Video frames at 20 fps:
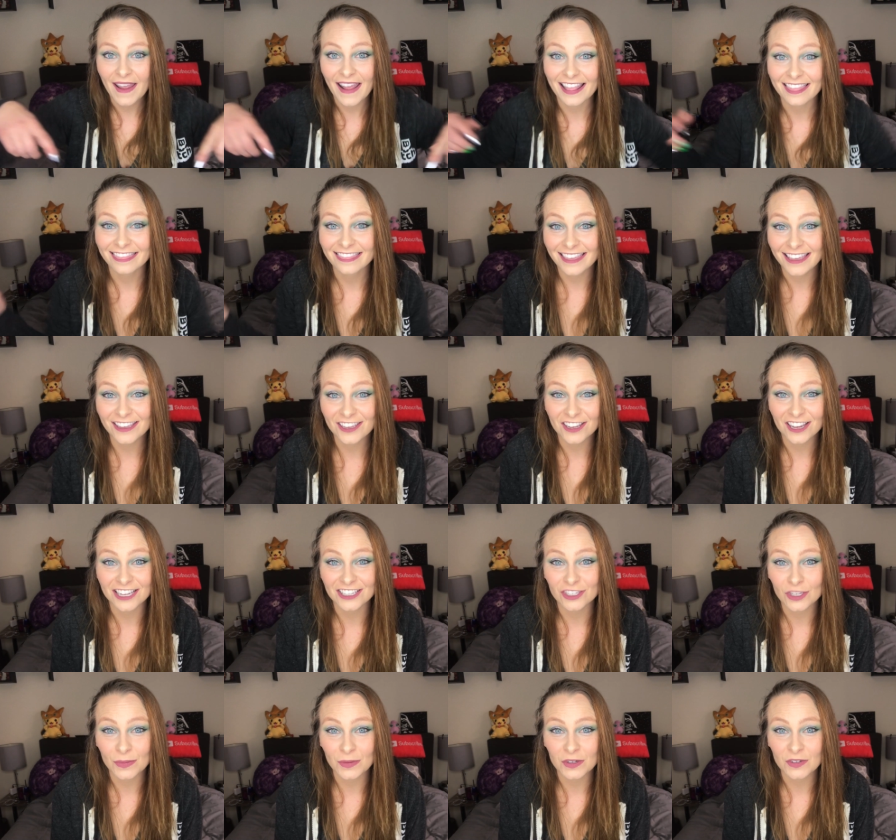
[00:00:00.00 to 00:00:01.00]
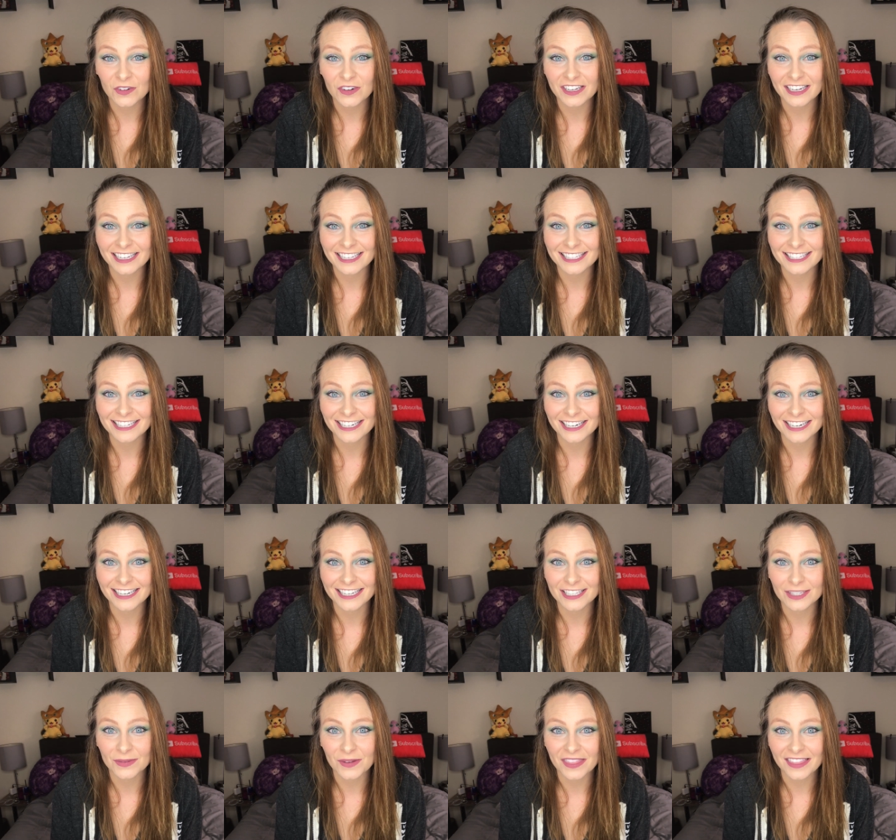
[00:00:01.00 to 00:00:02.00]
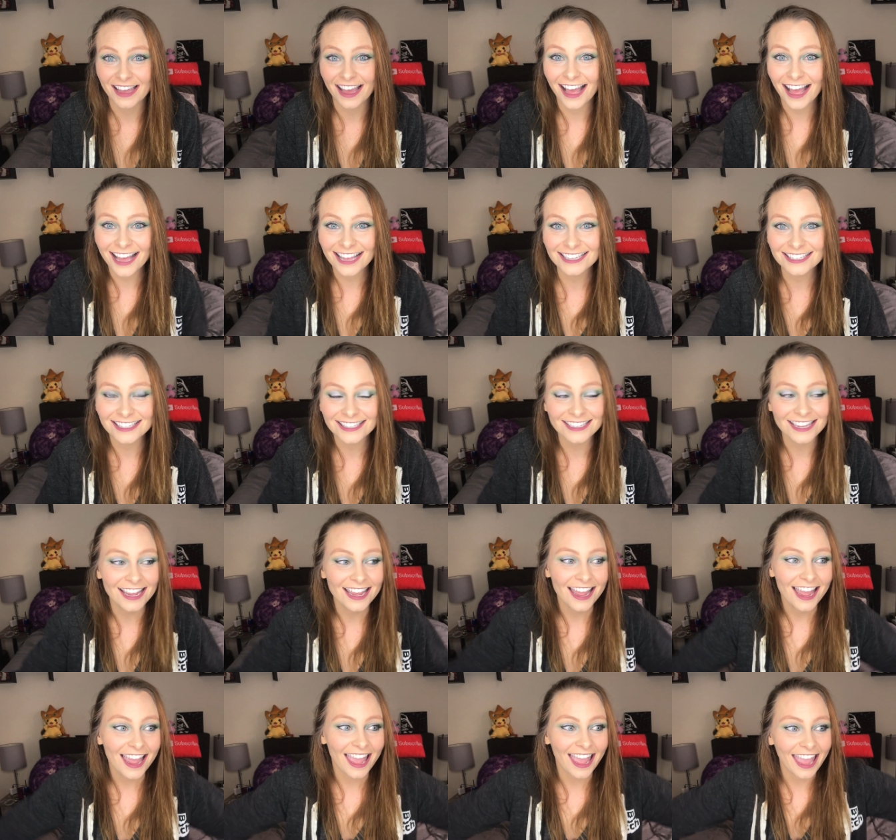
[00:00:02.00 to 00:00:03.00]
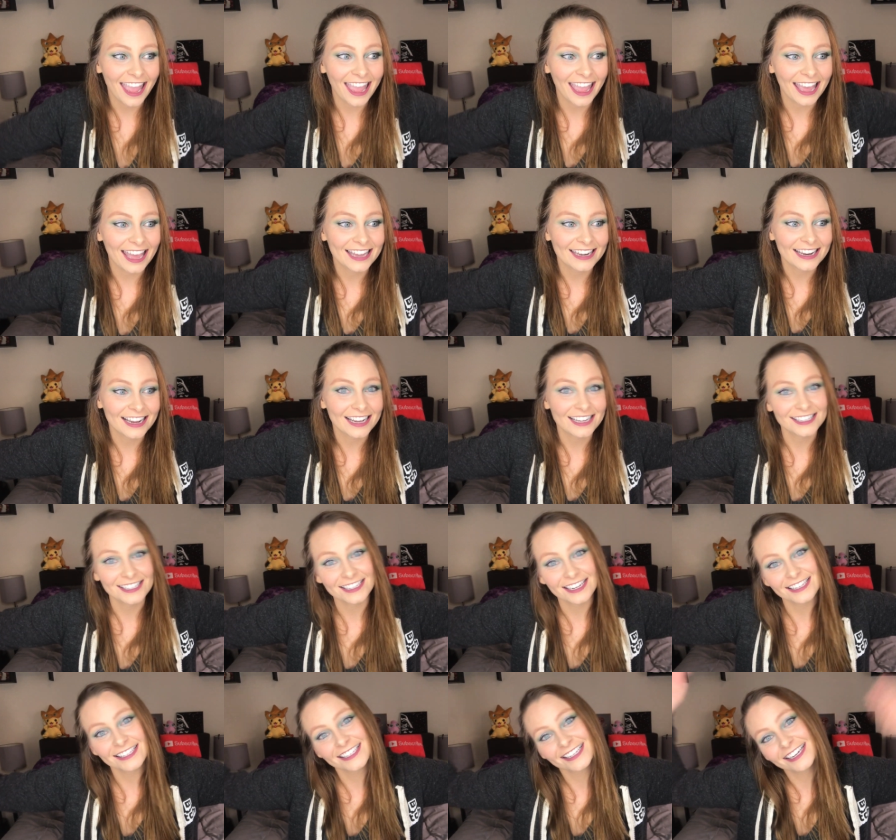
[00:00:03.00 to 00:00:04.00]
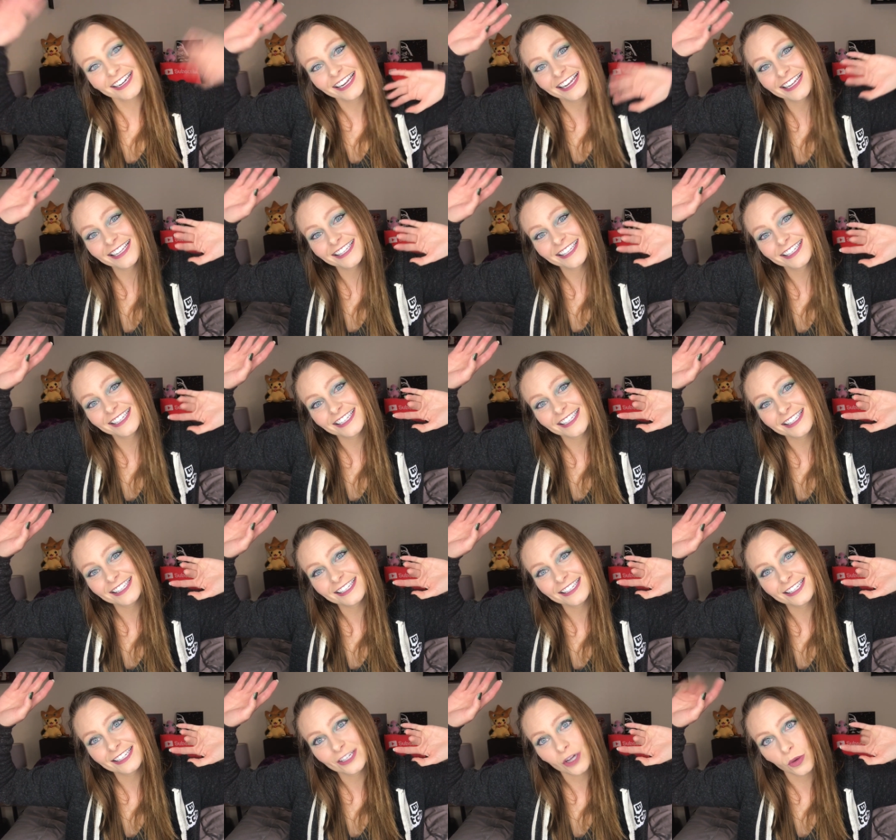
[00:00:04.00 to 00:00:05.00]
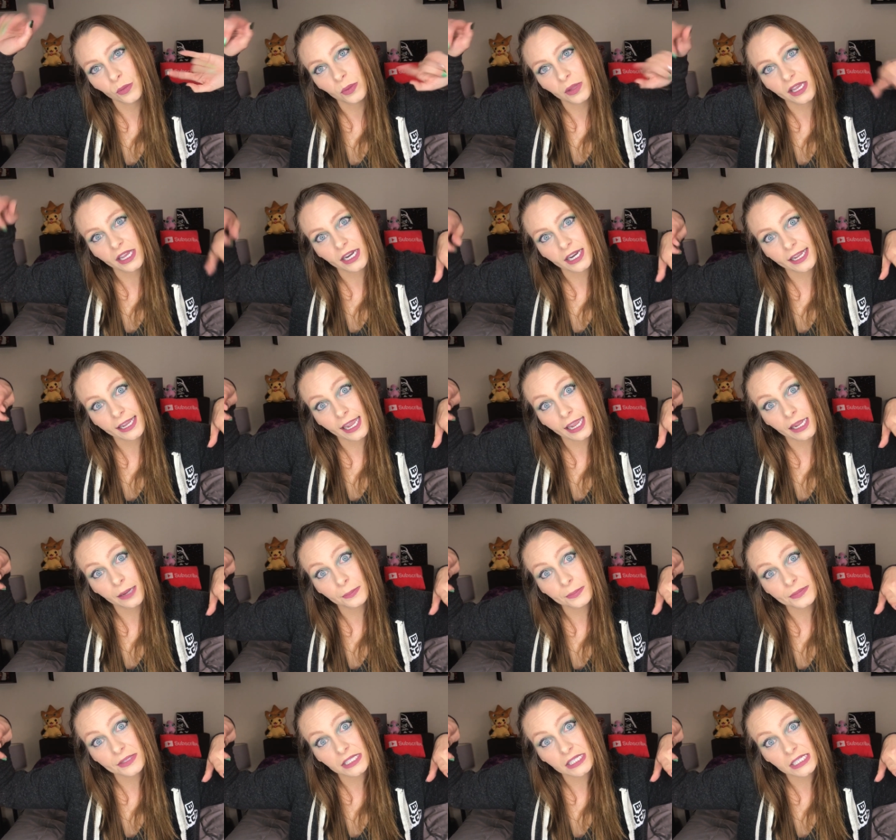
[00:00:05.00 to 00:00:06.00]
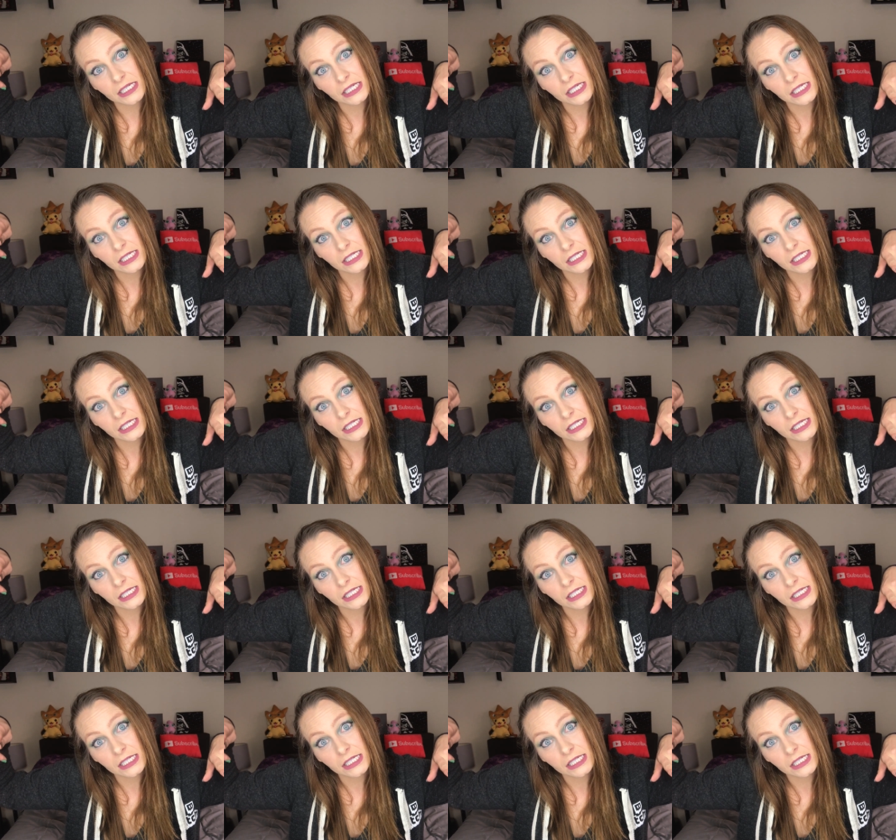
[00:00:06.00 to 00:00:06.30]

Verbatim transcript: And thank you guys so much for getting serious with us, and uh, stay serious. Just don't play any games.